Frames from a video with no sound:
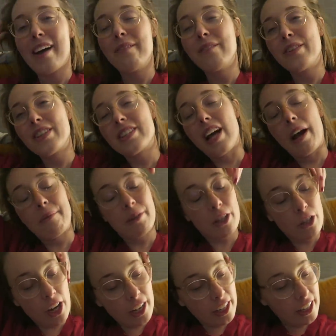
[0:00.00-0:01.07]
I'm just, I'm
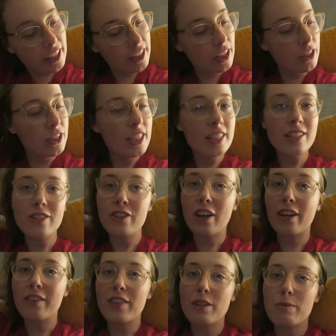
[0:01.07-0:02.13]
gonna try to get a decent
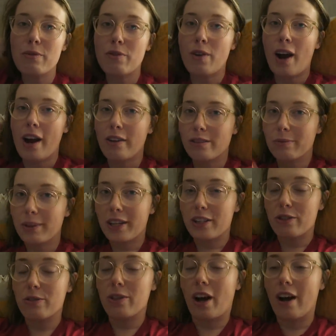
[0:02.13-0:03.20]
chunk of this before I ultimately
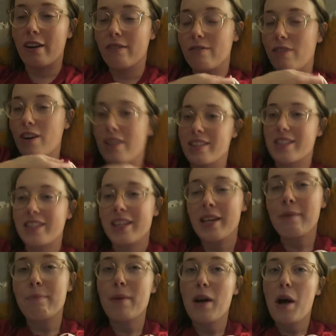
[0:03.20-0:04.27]
get too tired and fall
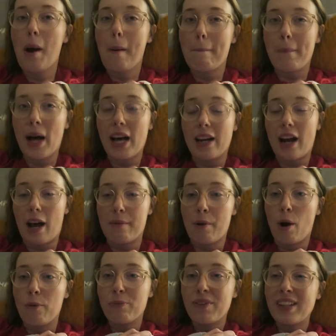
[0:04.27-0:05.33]
asleep, but I'm
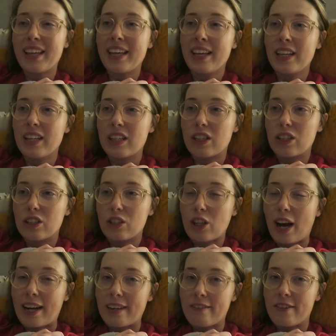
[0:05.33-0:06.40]
hopefully
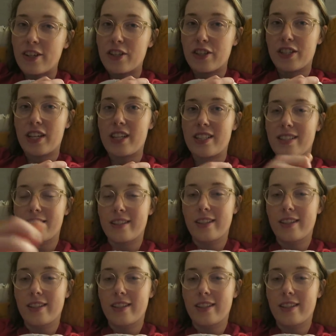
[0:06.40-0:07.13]
trying to finish this